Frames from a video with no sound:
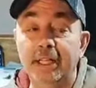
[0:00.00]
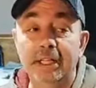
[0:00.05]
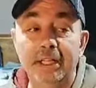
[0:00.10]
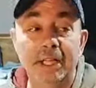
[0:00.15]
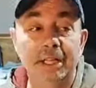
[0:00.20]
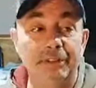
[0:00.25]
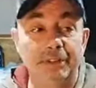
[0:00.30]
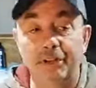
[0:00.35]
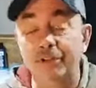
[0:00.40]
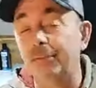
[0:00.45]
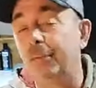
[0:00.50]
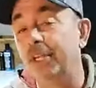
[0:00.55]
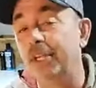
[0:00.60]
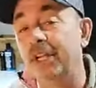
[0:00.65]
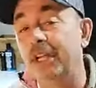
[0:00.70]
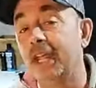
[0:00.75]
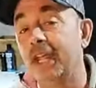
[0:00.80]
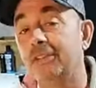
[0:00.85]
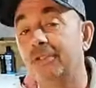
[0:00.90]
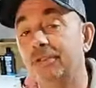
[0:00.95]
That doesn't mean you
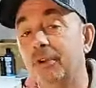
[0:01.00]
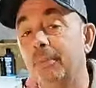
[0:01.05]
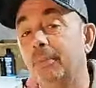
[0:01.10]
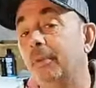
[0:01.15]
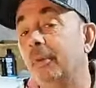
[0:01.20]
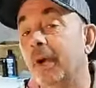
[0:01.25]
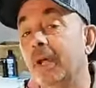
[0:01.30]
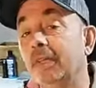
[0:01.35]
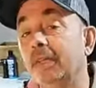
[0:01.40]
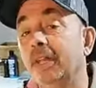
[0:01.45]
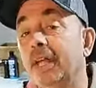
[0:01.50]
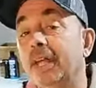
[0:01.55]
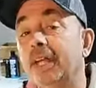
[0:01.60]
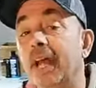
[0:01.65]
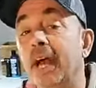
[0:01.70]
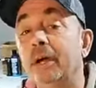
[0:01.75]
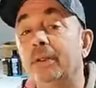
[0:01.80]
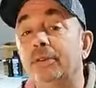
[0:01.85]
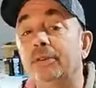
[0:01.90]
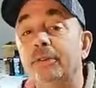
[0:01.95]
can't throw them around
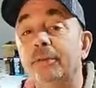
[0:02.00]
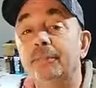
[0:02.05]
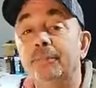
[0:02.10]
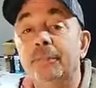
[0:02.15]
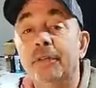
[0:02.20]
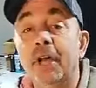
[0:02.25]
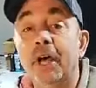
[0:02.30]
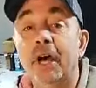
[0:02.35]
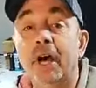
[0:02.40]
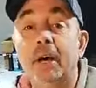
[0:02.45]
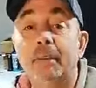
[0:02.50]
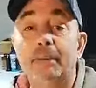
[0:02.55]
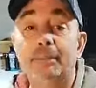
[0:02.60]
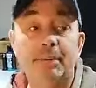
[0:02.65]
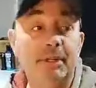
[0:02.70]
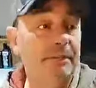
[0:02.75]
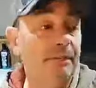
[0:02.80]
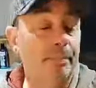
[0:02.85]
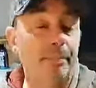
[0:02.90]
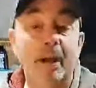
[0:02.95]
laydowns um, and
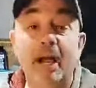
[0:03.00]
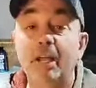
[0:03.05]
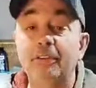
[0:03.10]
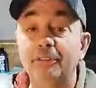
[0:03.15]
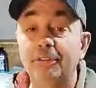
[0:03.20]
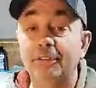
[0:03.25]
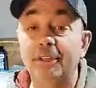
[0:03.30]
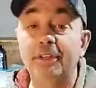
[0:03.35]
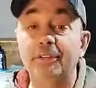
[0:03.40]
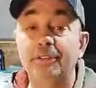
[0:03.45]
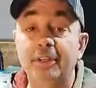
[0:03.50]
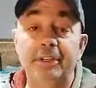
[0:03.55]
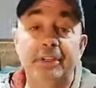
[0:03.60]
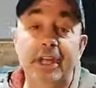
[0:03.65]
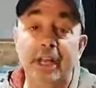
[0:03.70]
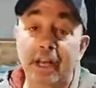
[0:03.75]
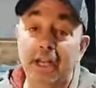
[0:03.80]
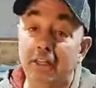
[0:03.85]
beaver piles and things like that.